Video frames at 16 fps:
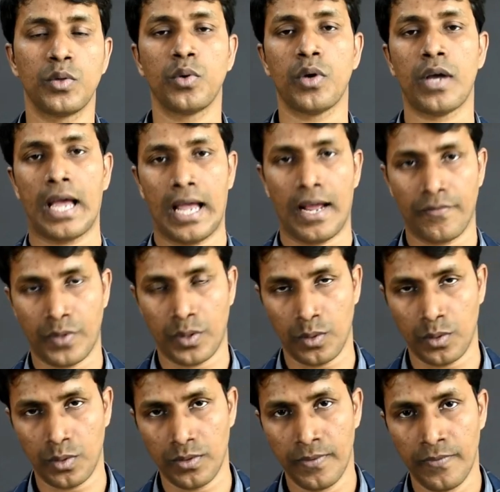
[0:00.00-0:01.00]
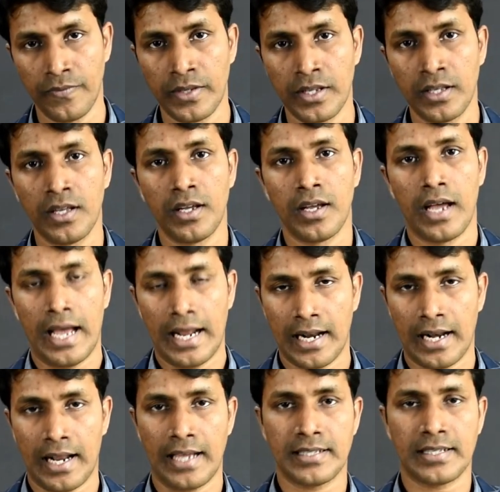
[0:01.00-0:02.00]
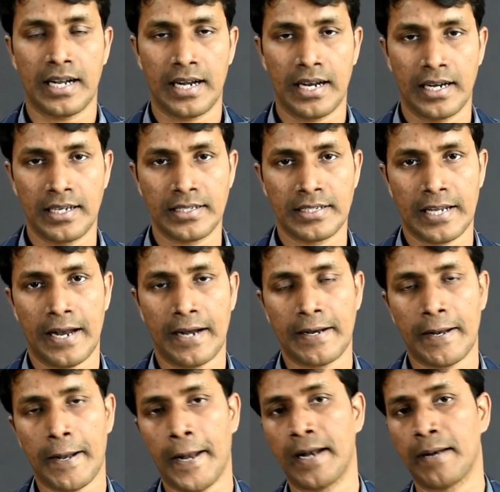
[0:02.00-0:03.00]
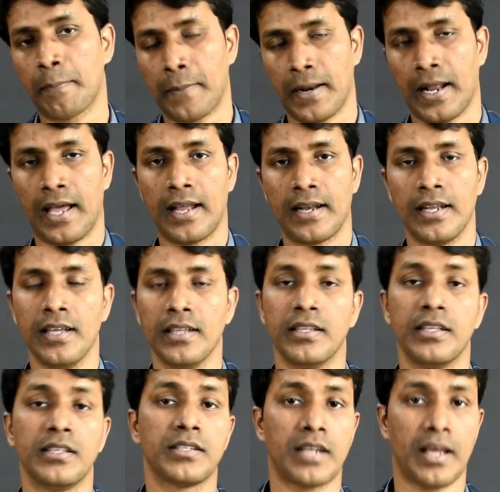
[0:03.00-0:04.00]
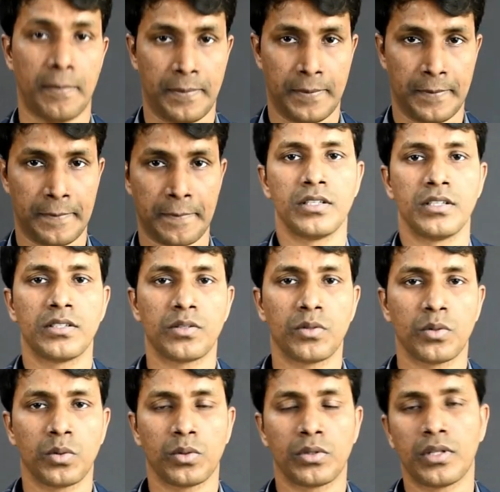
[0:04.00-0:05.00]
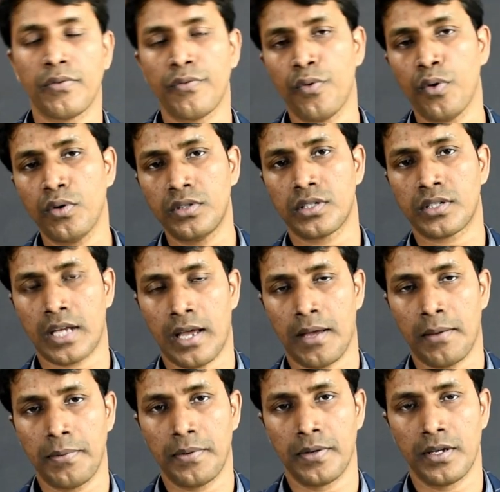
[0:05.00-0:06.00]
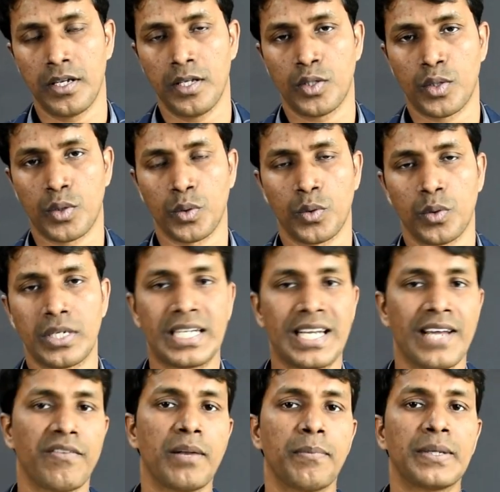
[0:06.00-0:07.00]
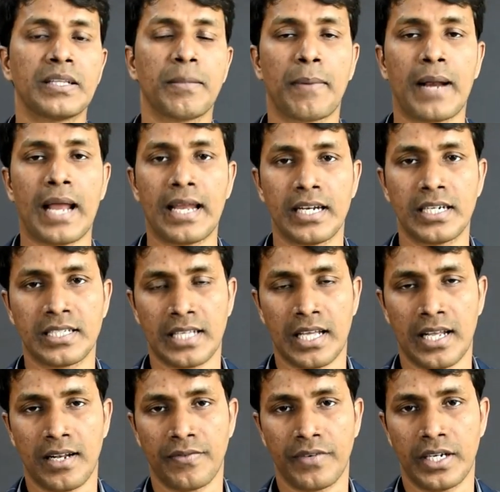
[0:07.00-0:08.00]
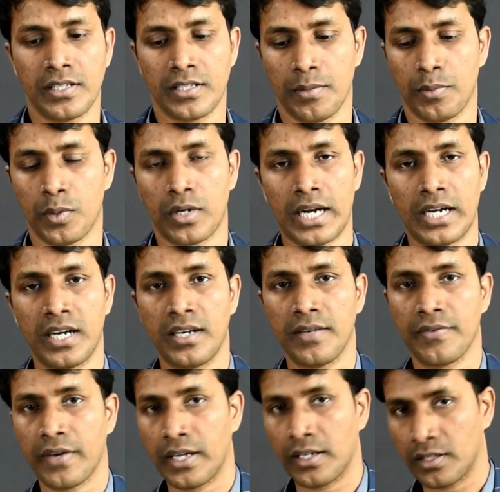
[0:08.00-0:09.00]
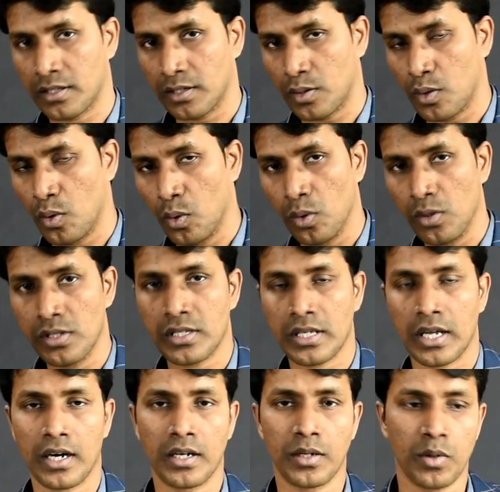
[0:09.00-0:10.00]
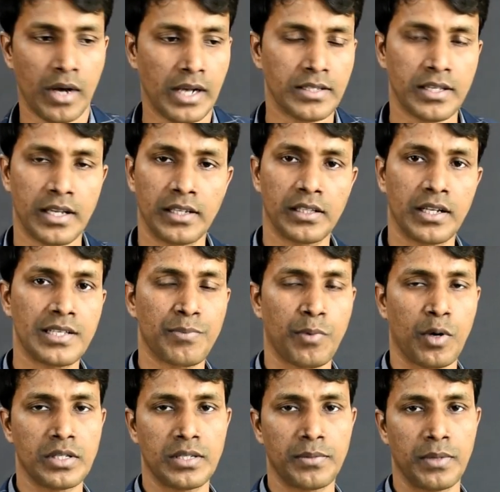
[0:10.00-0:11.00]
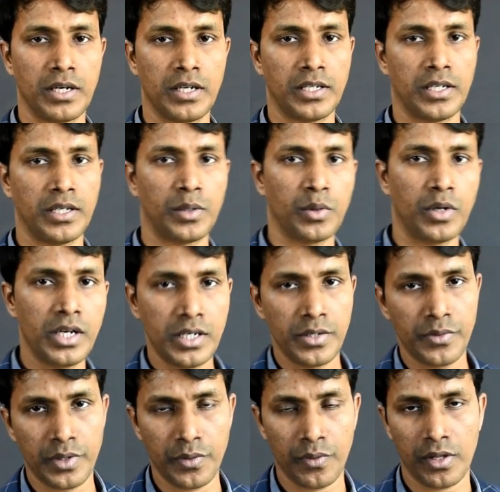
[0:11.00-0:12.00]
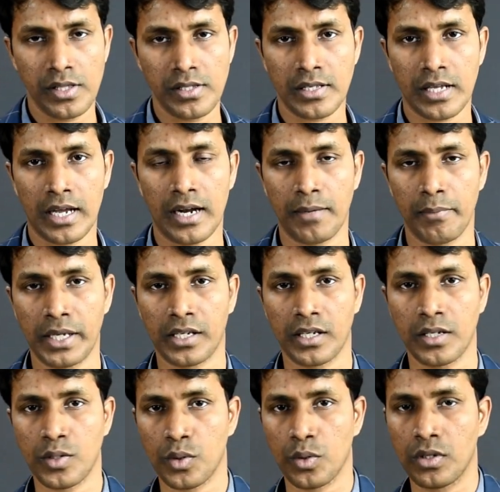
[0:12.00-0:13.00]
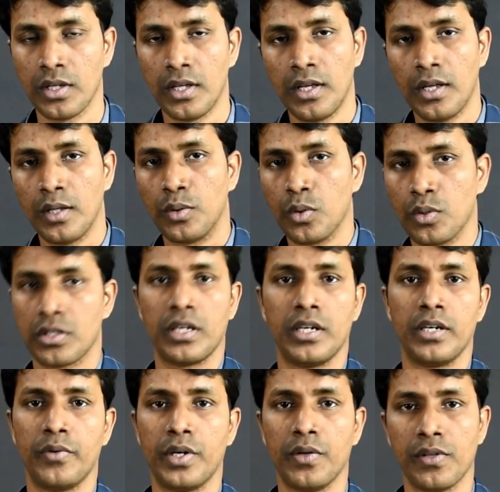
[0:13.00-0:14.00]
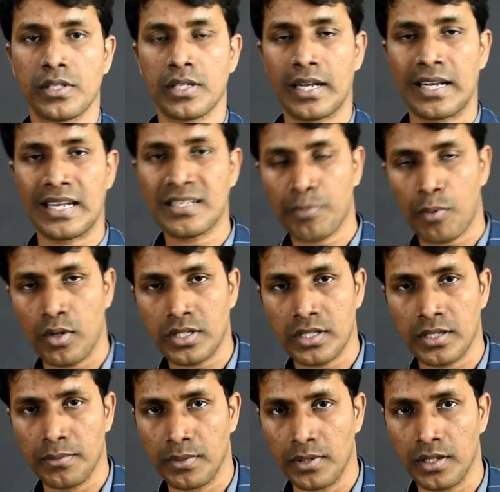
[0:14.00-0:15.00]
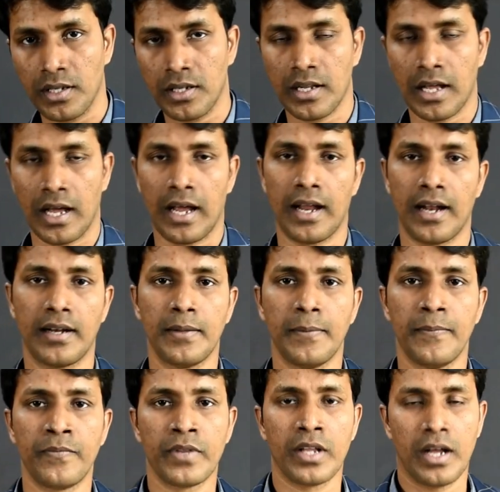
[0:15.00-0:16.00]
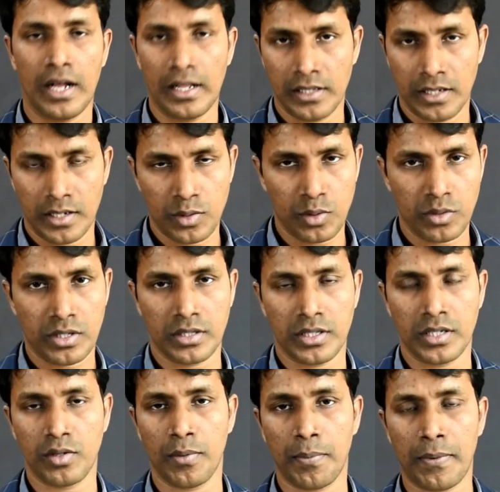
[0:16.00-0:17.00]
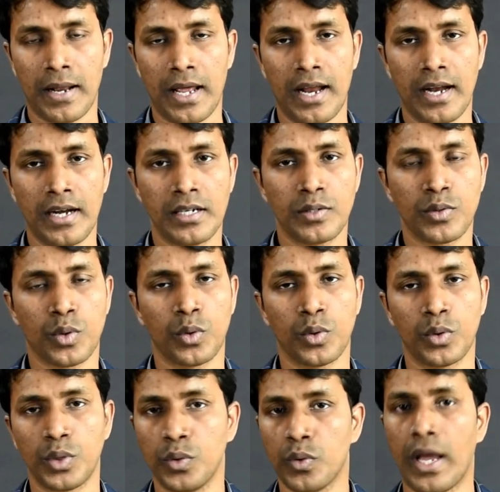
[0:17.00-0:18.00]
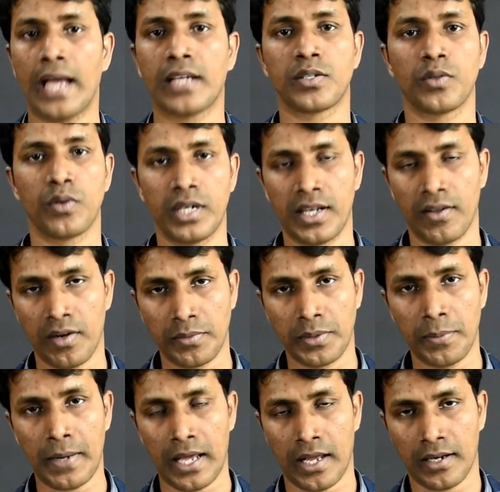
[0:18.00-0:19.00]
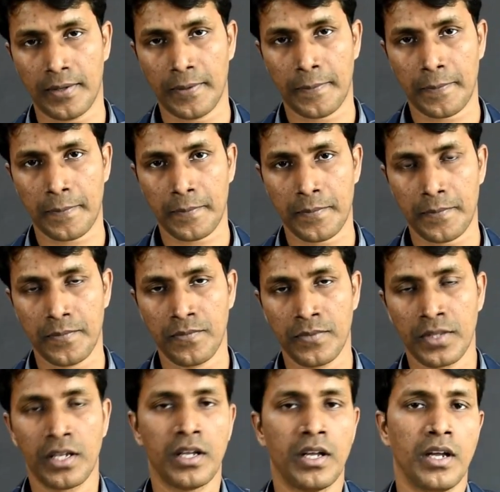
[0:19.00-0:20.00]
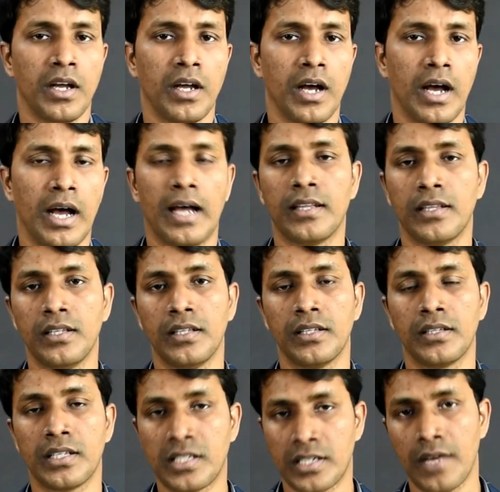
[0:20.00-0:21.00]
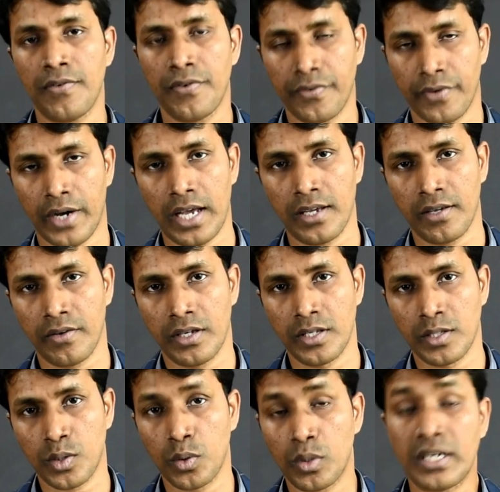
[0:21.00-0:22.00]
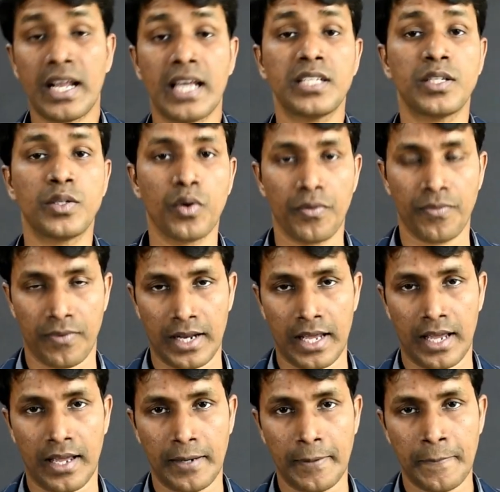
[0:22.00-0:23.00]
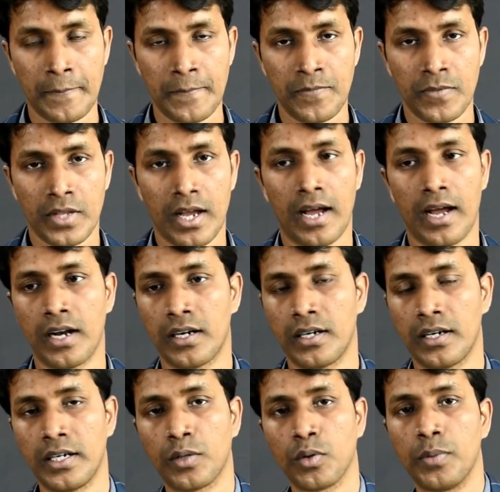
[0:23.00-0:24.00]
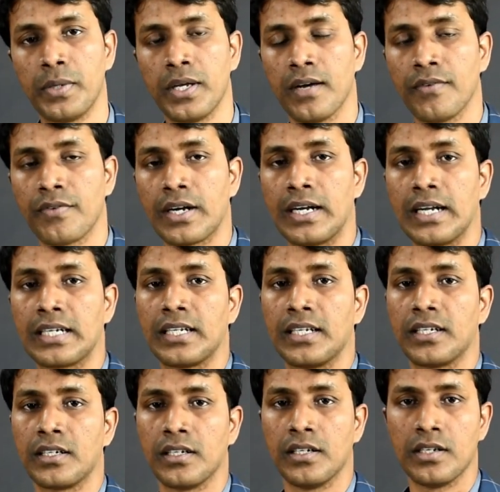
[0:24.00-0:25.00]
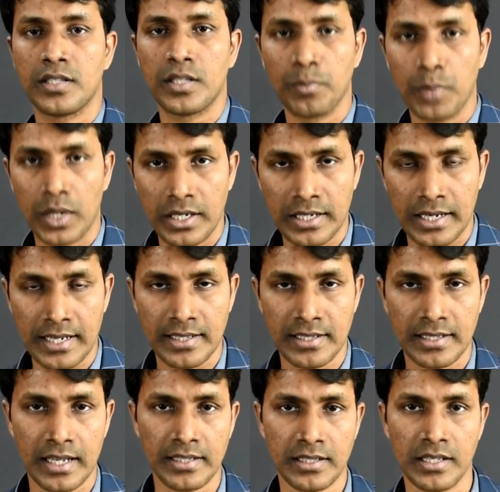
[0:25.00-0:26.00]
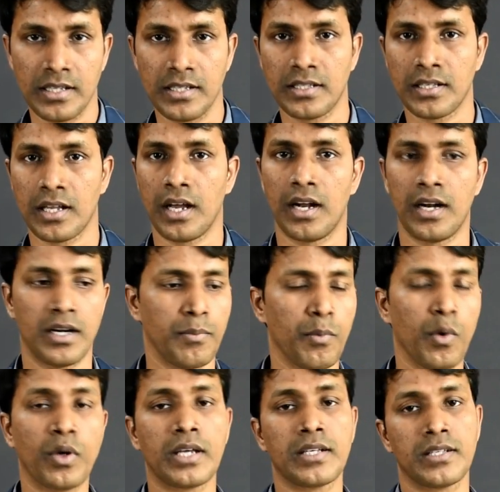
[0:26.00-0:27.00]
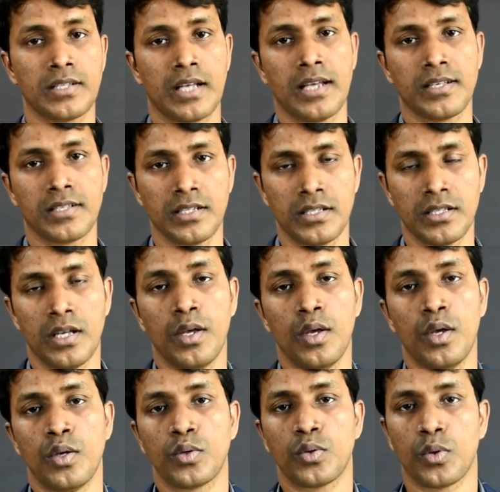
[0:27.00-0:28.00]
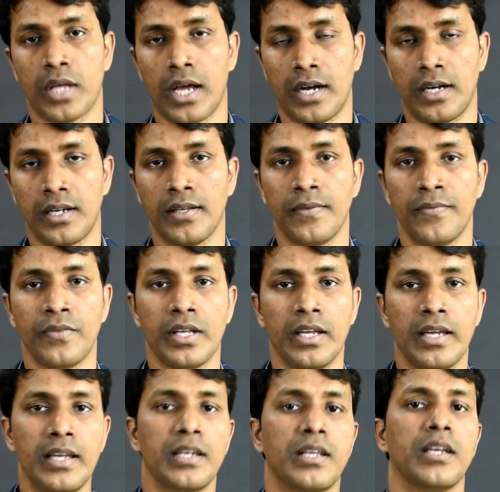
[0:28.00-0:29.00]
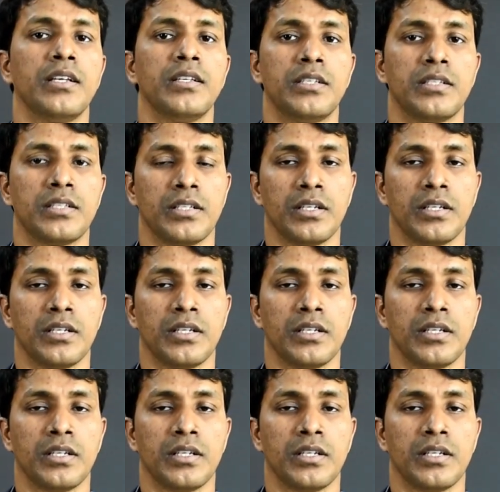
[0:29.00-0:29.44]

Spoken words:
have to analyze and understand and plan in this step. So the fourth step is to developing the plan itself. It is about identifying the goals and assigning the responsibility to individuals and making sure those individuals are responsible and all the resources that you have planned, so you actually develop the plan. And the step 5 is to test your plan, and it could be of conducting simulation exercises and mock exercises so that in case